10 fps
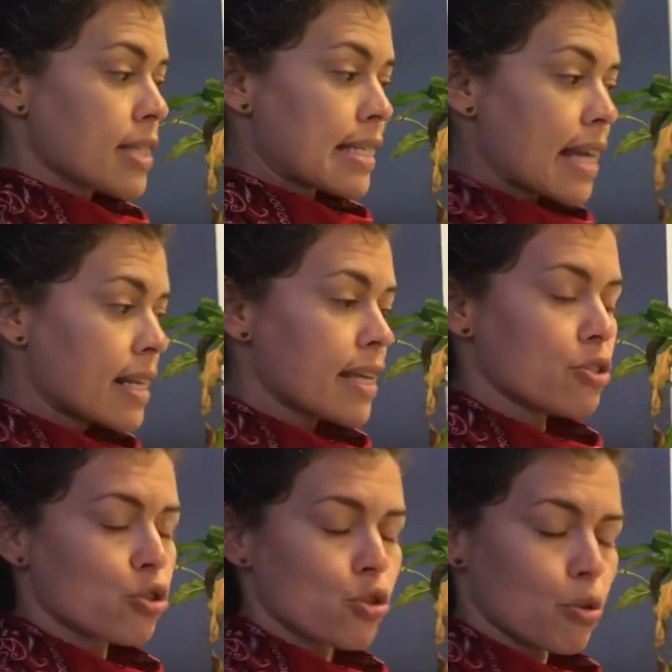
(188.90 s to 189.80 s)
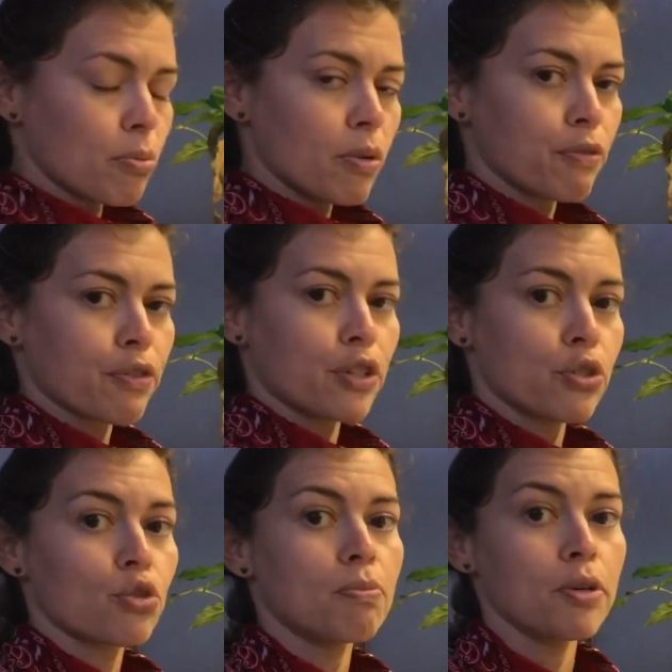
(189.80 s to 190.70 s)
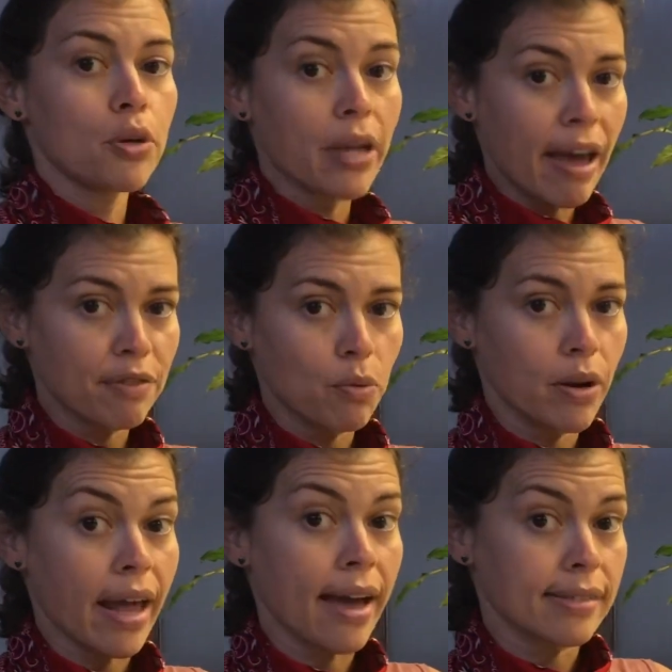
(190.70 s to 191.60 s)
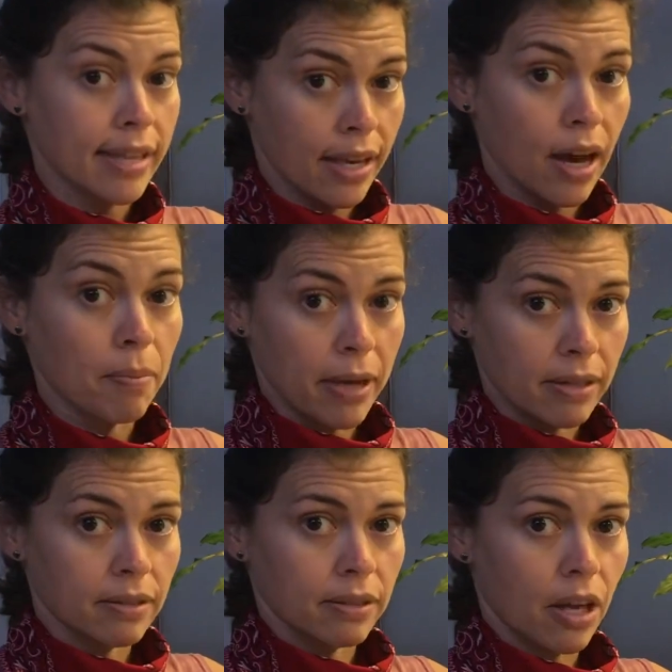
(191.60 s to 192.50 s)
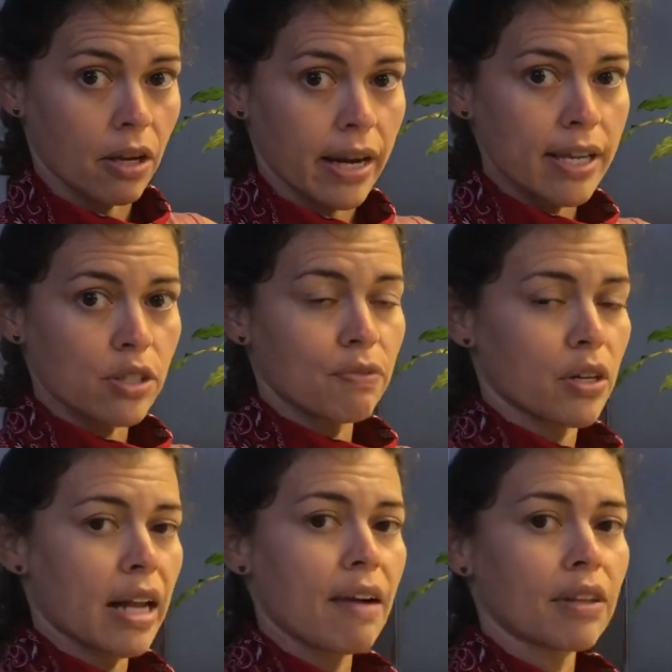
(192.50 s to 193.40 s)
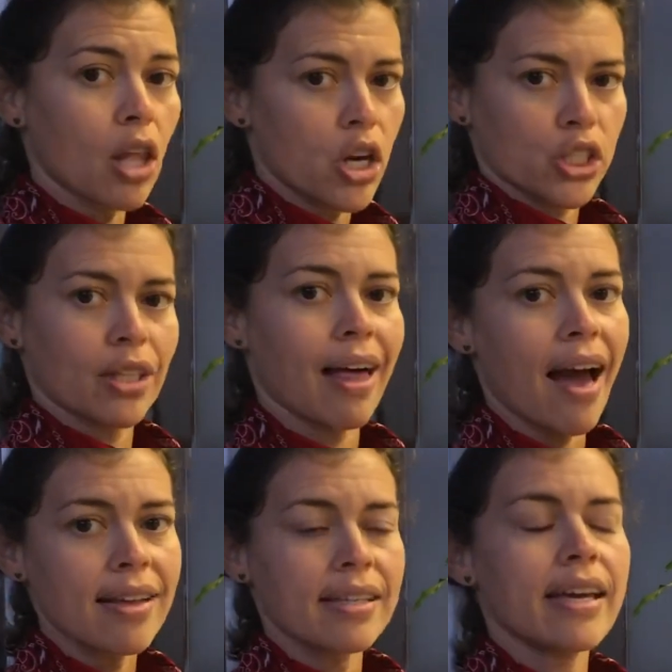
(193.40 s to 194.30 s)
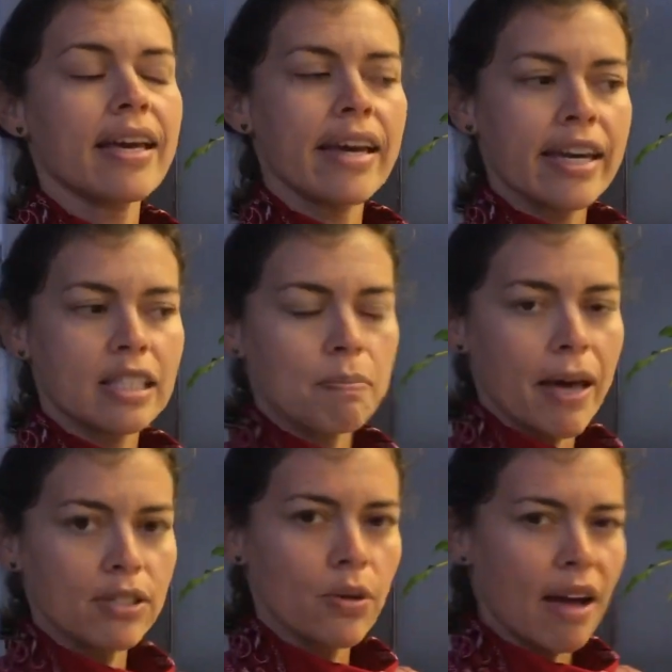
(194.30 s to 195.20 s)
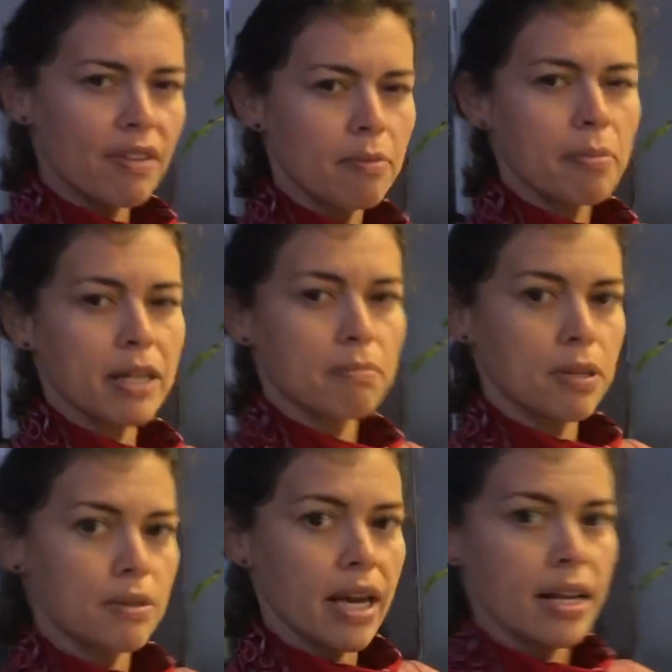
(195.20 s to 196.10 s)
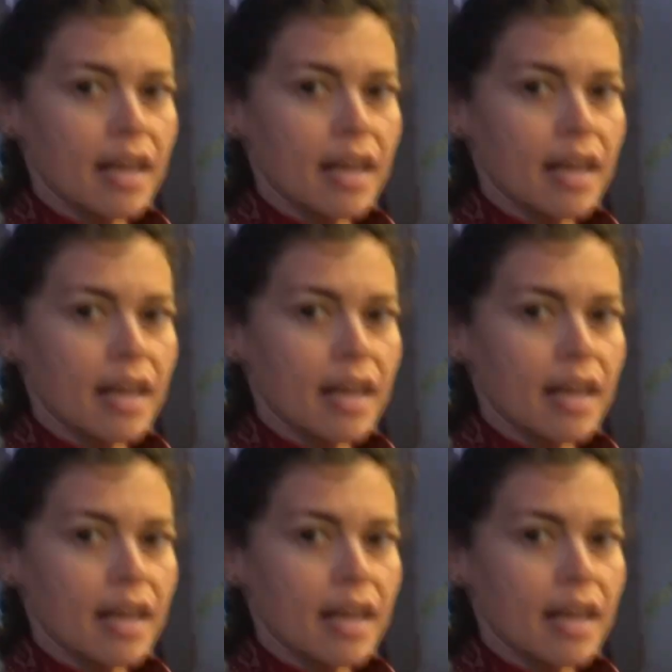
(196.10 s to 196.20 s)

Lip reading: a setting in Zoom for you to mute everyone as they come in, all right? So if you're gonna have a large class, it's best to have everybody muted,